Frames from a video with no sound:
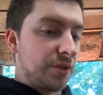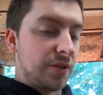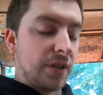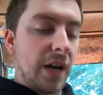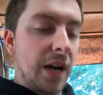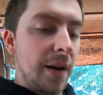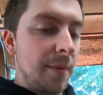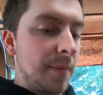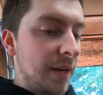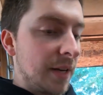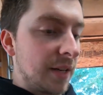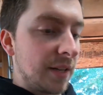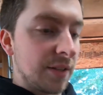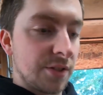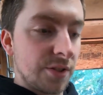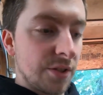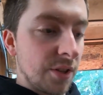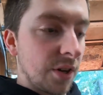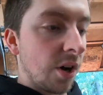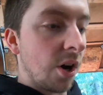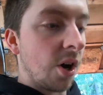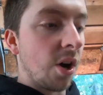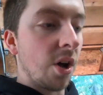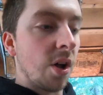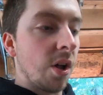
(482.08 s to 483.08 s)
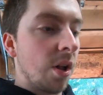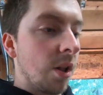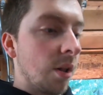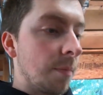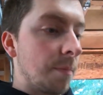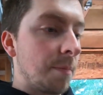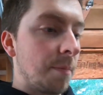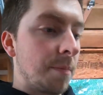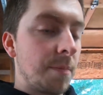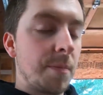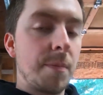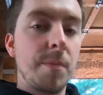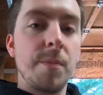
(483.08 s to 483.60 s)
I mean, it's
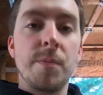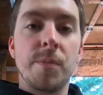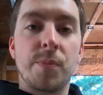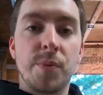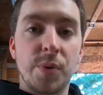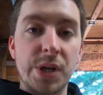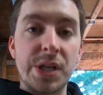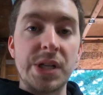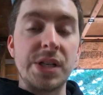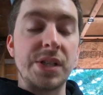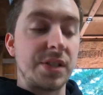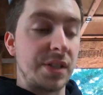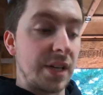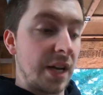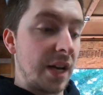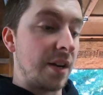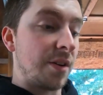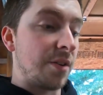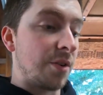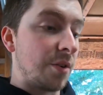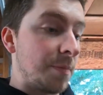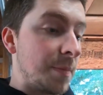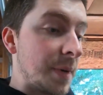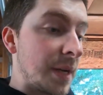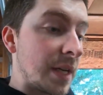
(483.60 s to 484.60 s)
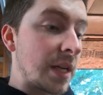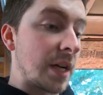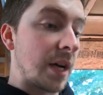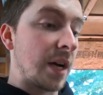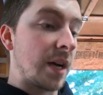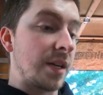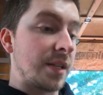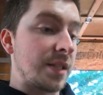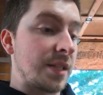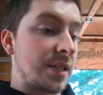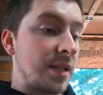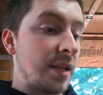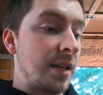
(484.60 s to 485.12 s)
all pretty standard
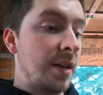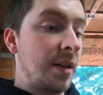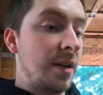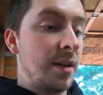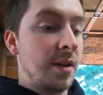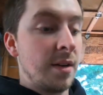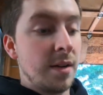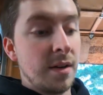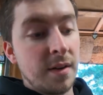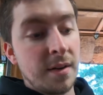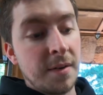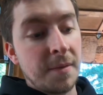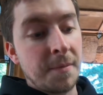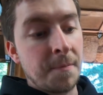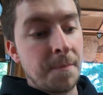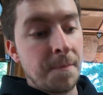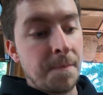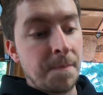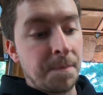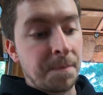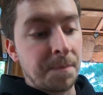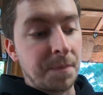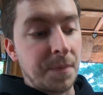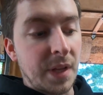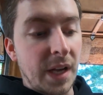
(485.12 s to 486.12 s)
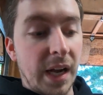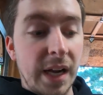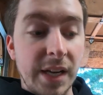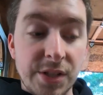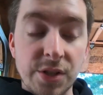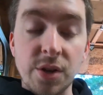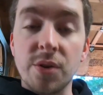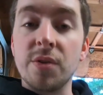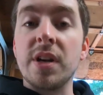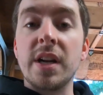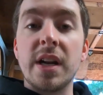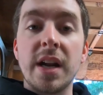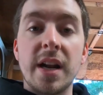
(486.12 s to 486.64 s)
because I
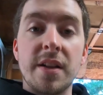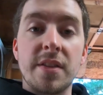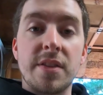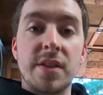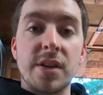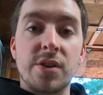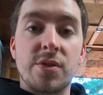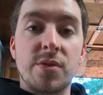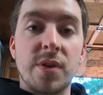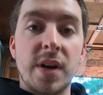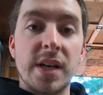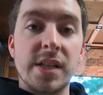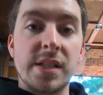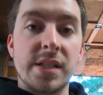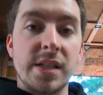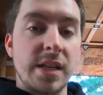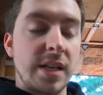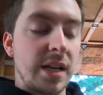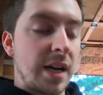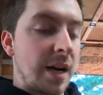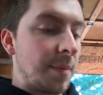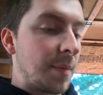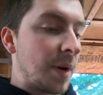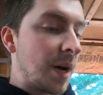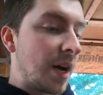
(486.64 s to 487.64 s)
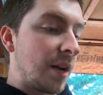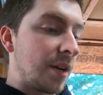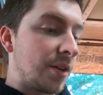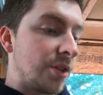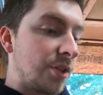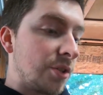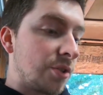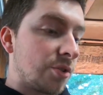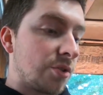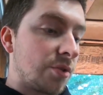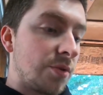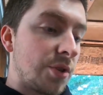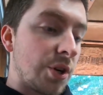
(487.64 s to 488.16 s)
don't need anything crazy. I'm not
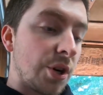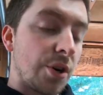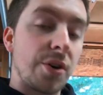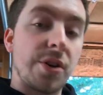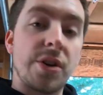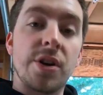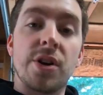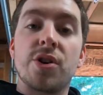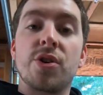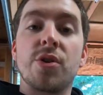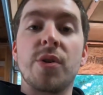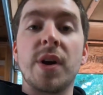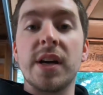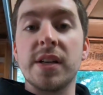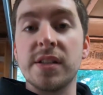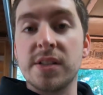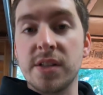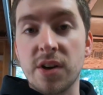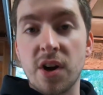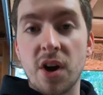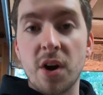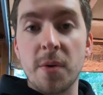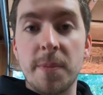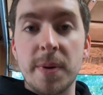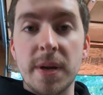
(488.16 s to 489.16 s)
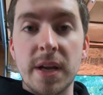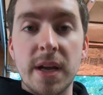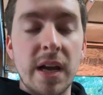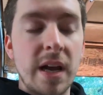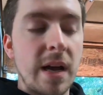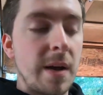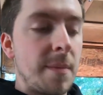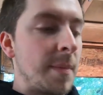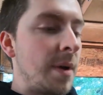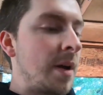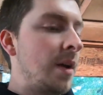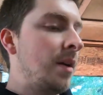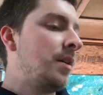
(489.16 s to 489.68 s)
turning a crazy
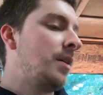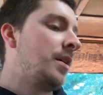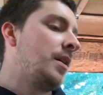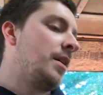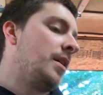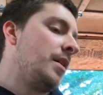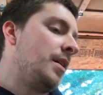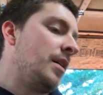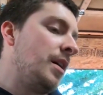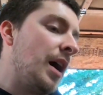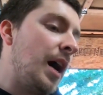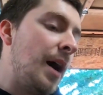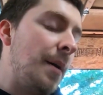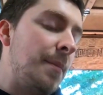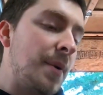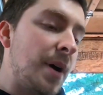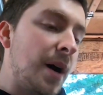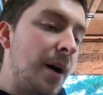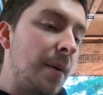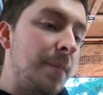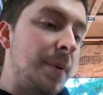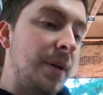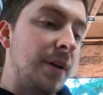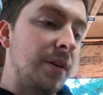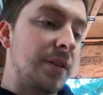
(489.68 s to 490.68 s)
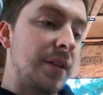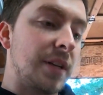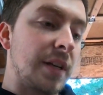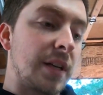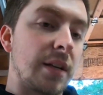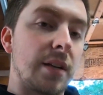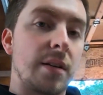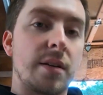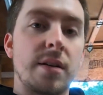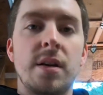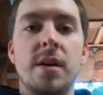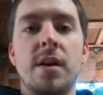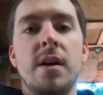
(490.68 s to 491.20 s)
RPM. I'm not
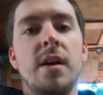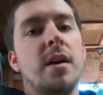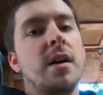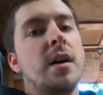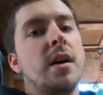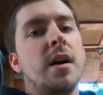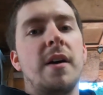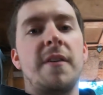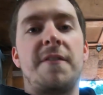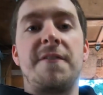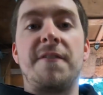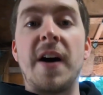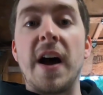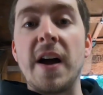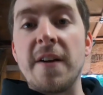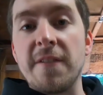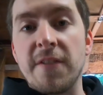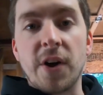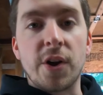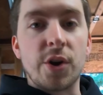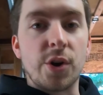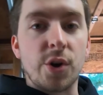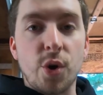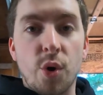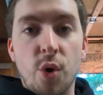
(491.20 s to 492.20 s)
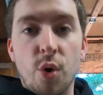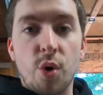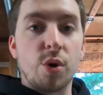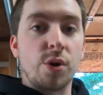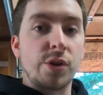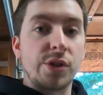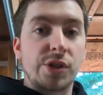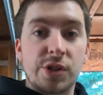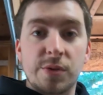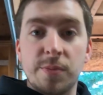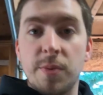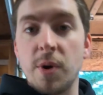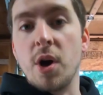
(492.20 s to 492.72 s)
building a 500
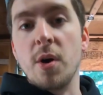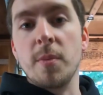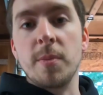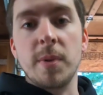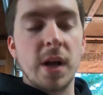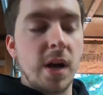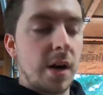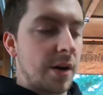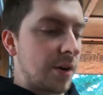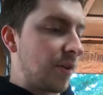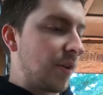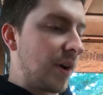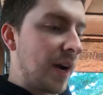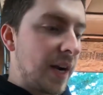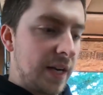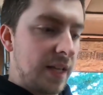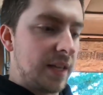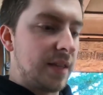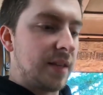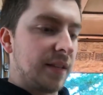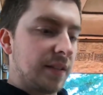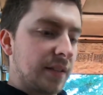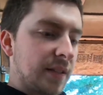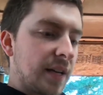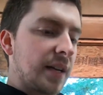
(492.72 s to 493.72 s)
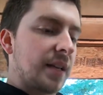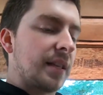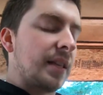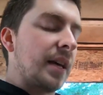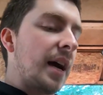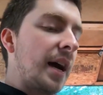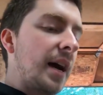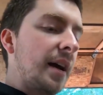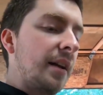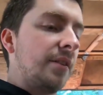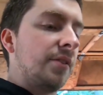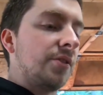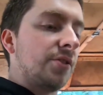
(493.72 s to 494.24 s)
horse small block or anything like
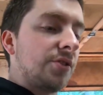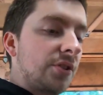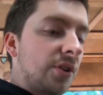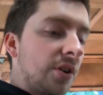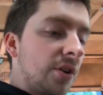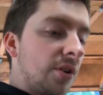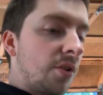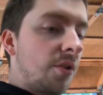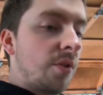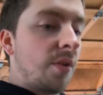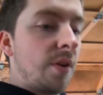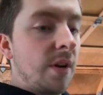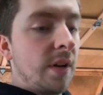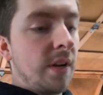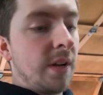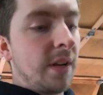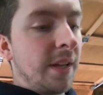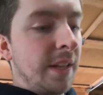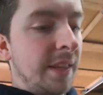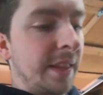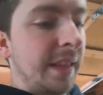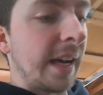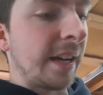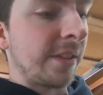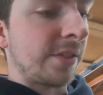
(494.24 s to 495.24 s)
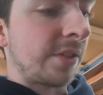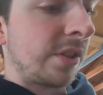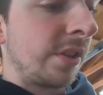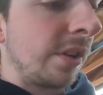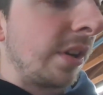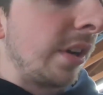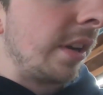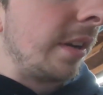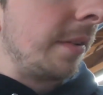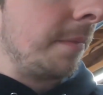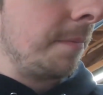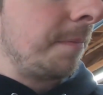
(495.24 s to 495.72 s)
that. So that's good.